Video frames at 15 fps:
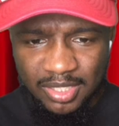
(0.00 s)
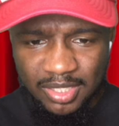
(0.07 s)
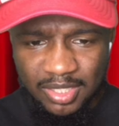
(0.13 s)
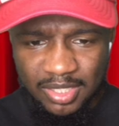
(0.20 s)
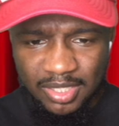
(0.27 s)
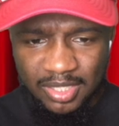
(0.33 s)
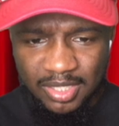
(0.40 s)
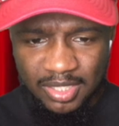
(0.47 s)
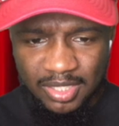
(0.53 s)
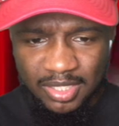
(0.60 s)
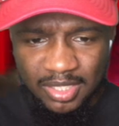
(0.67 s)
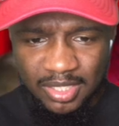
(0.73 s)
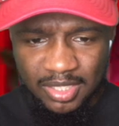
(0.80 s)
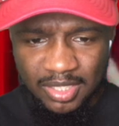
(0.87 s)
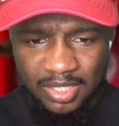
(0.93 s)

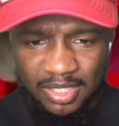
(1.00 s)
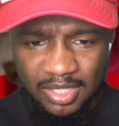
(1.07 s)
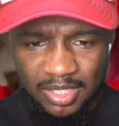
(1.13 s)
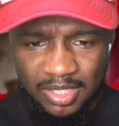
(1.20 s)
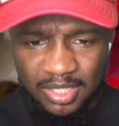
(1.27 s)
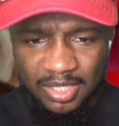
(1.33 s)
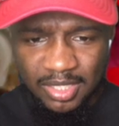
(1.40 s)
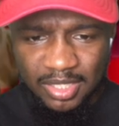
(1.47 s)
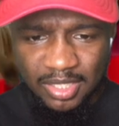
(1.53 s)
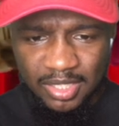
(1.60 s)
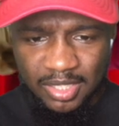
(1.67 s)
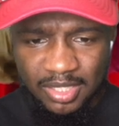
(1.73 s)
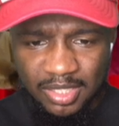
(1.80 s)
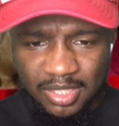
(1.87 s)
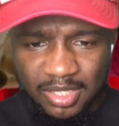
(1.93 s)

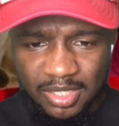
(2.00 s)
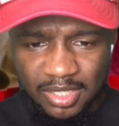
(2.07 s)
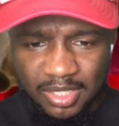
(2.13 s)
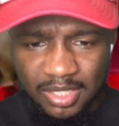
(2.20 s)
[no speech]